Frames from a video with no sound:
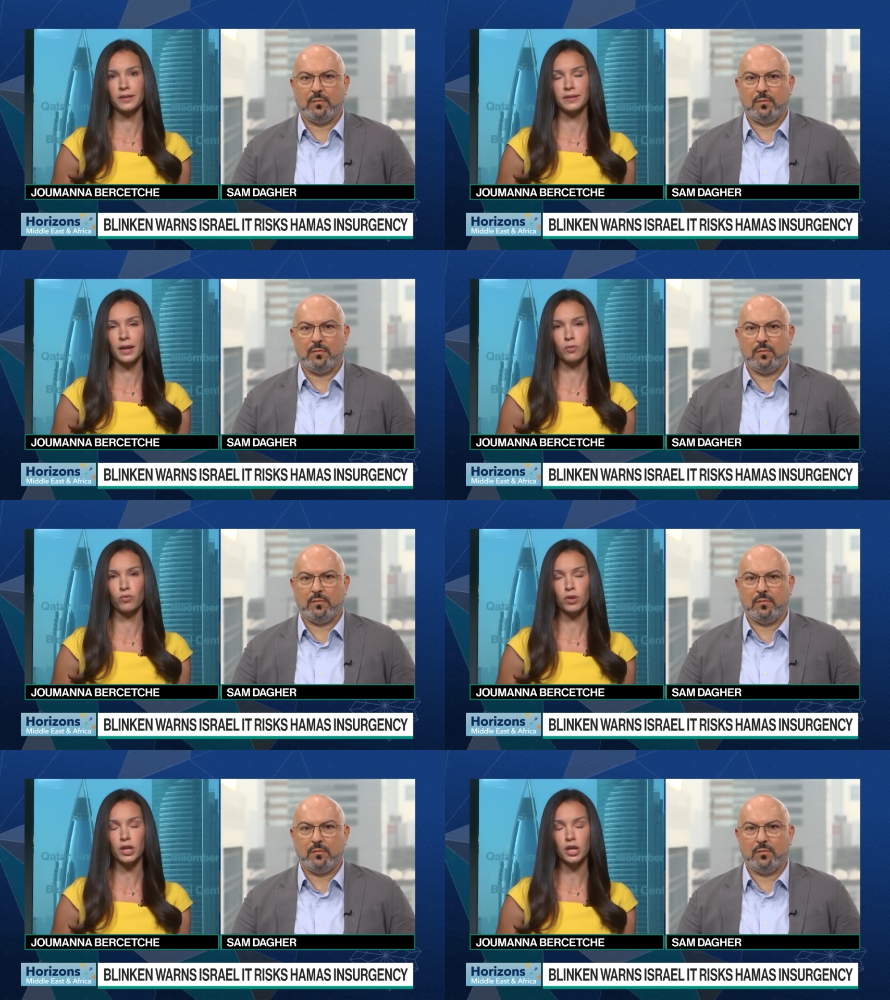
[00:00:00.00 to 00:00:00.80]

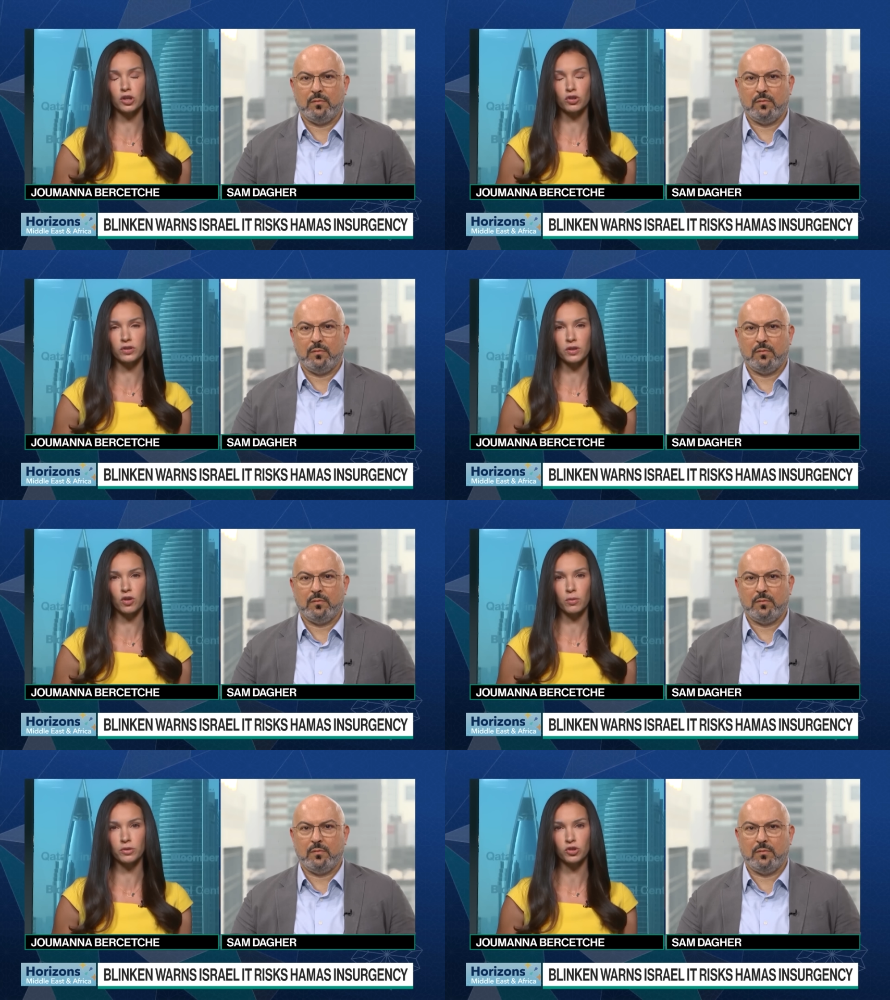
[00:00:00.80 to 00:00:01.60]
Speaker 1: Sam, really interesting
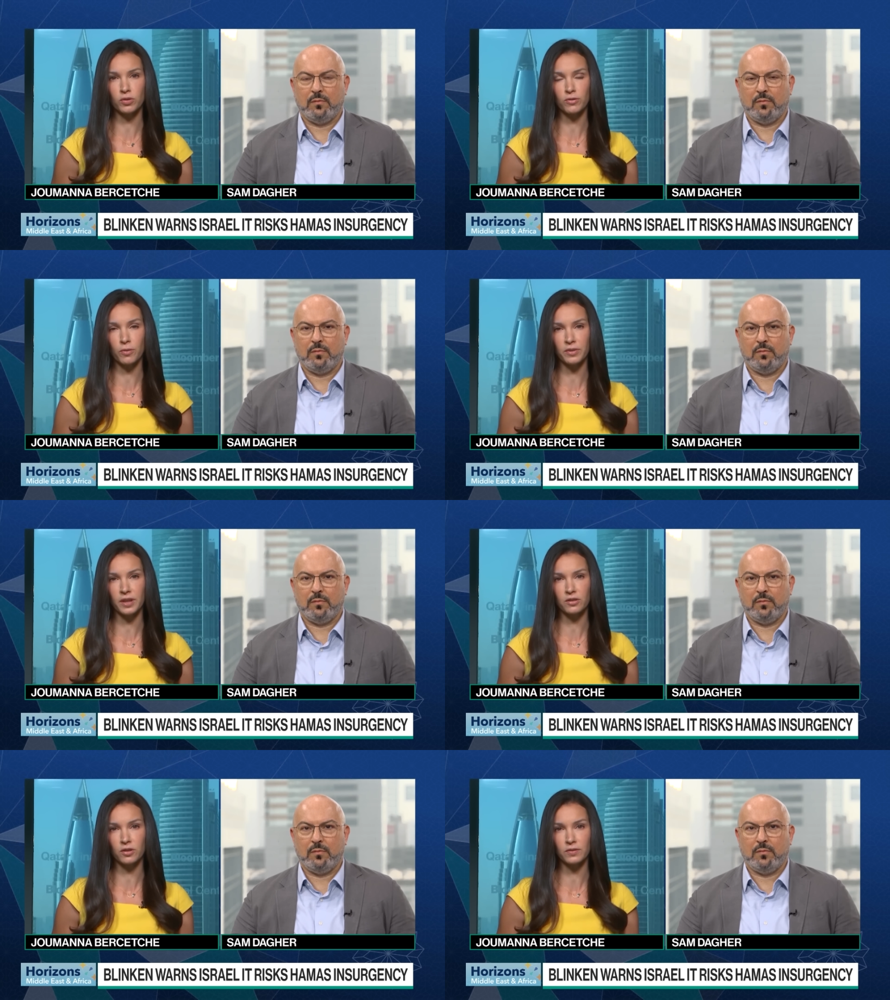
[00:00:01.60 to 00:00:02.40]
commentary from the
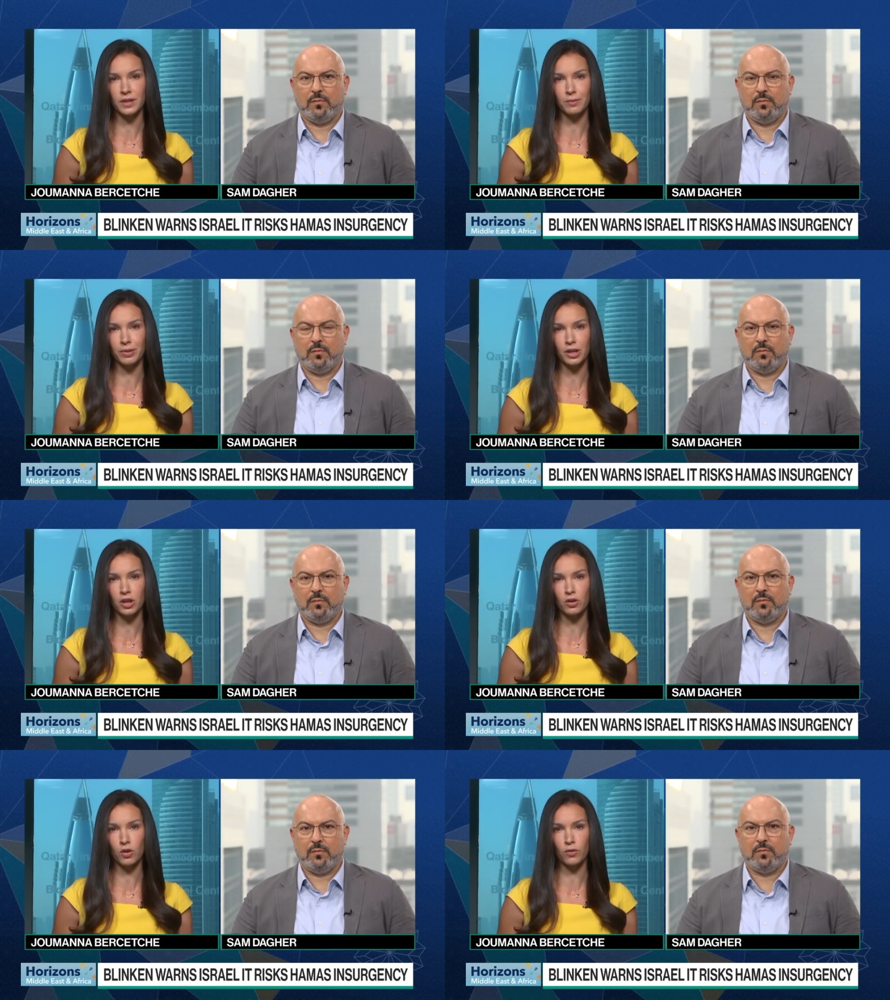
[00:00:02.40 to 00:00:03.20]
Secretary of State
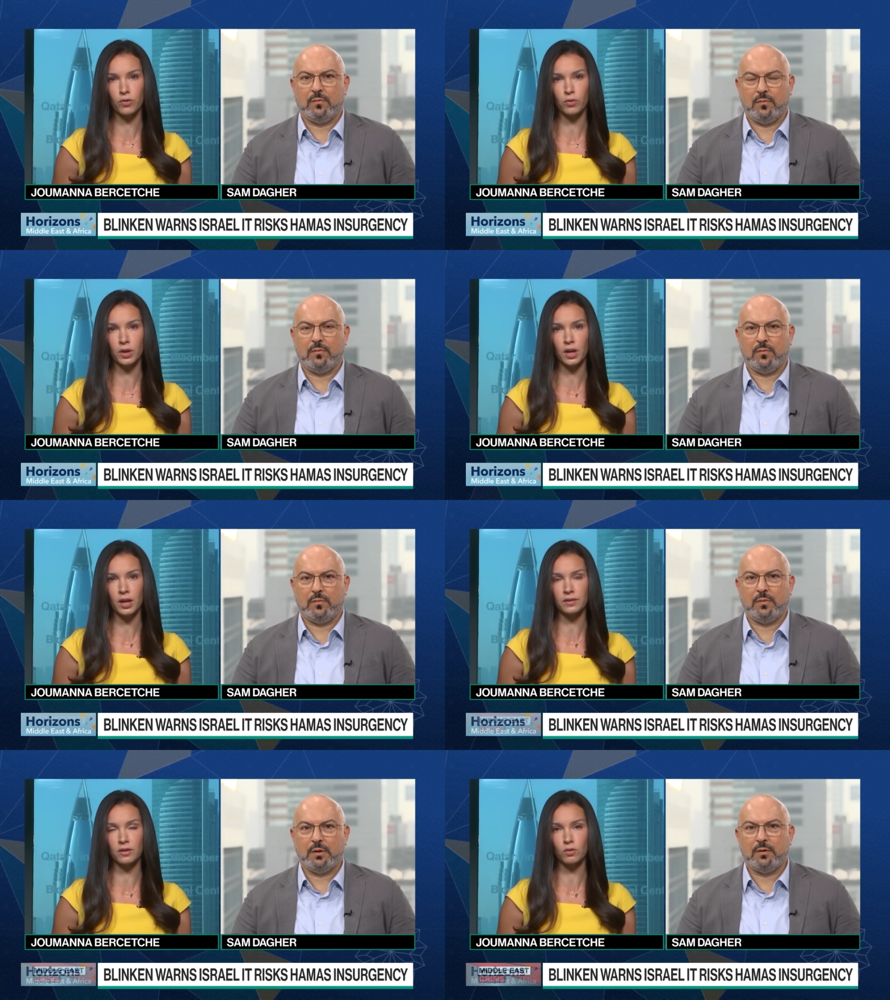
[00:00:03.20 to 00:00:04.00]
Blinken over the
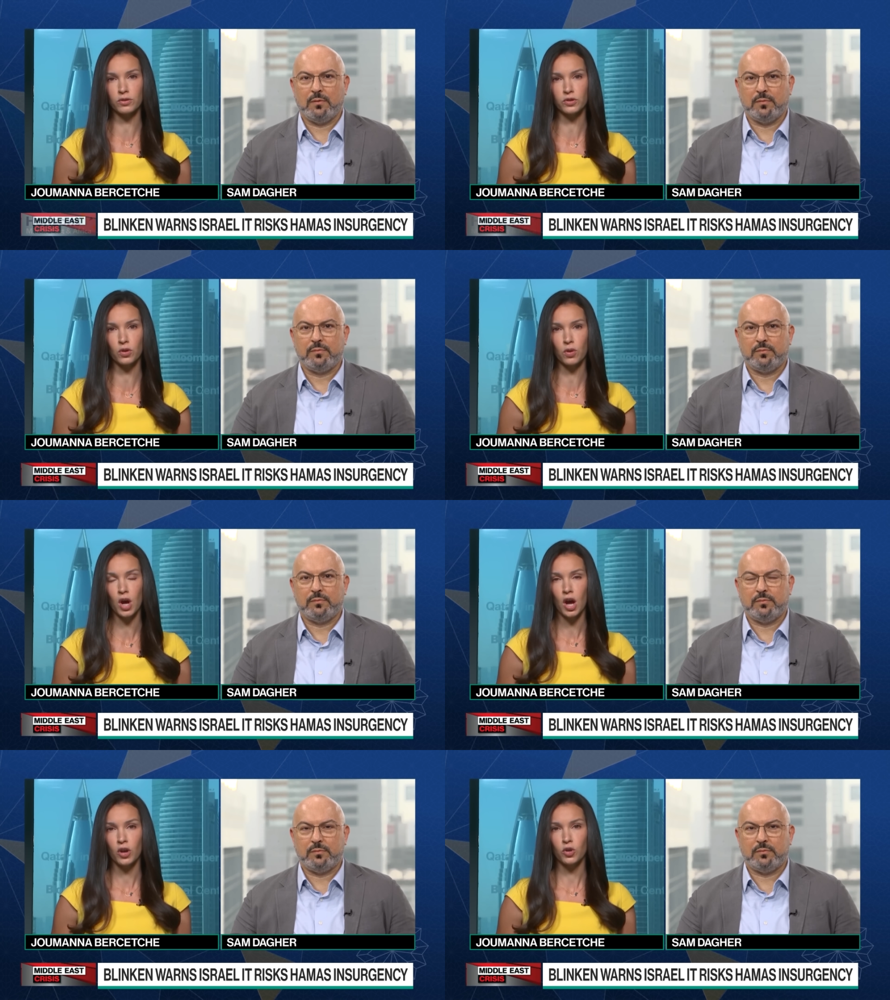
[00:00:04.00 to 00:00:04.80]
weekend, and also
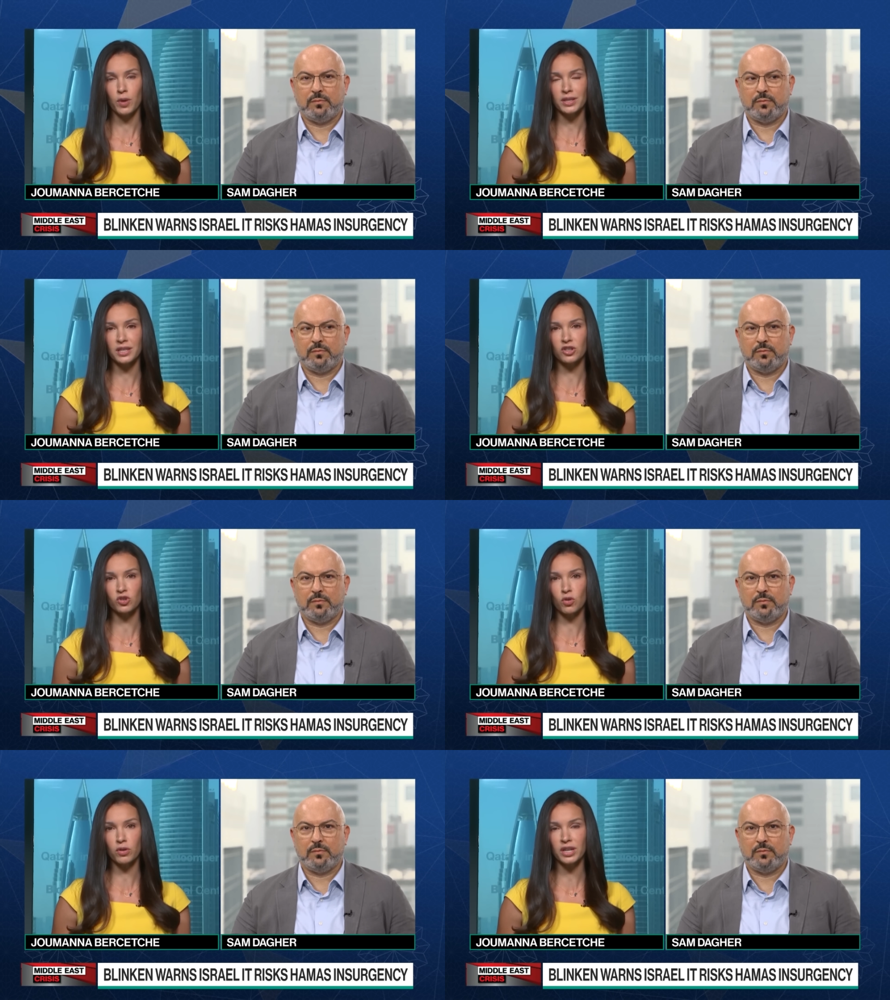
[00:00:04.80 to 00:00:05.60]
U.S.'s
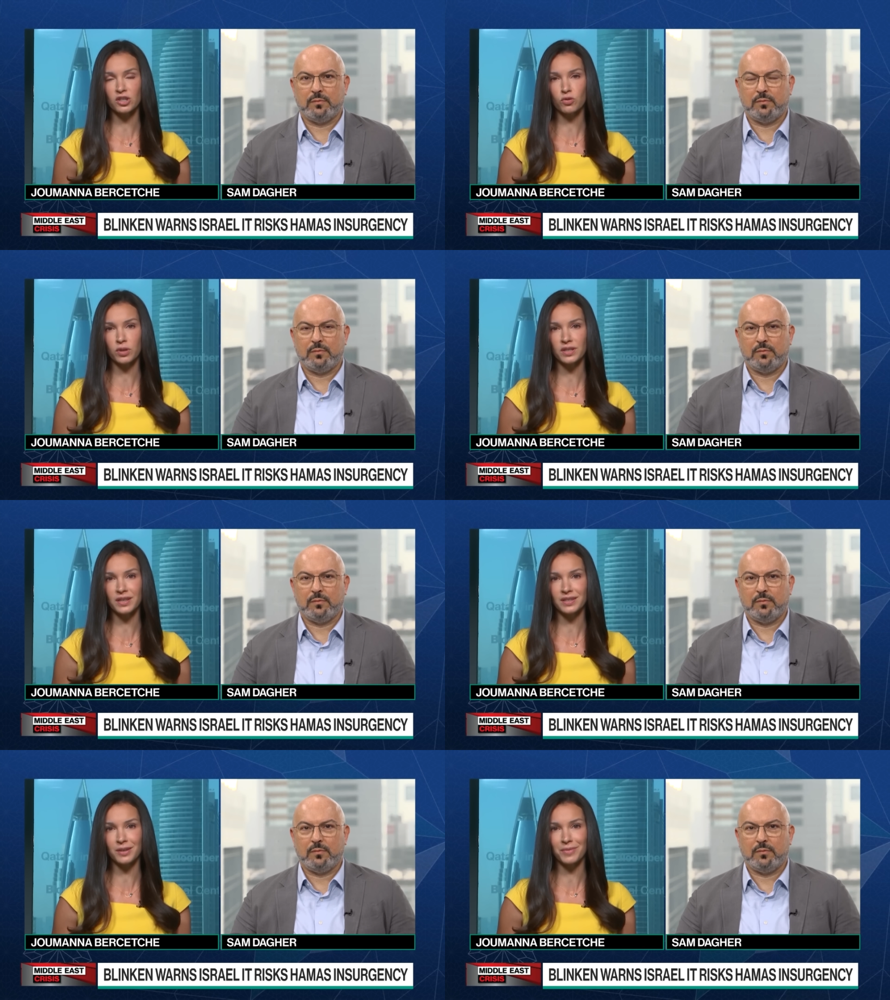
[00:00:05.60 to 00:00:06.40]
strongest
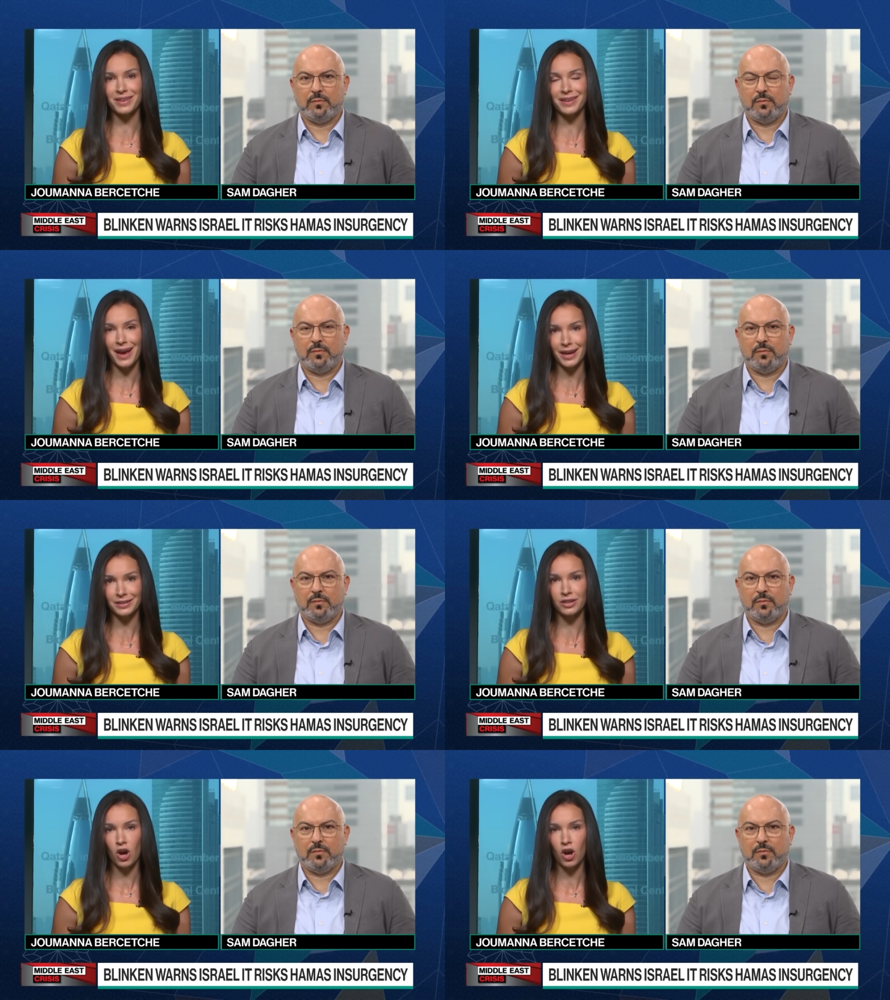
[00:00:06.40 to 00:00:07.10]
criticism yet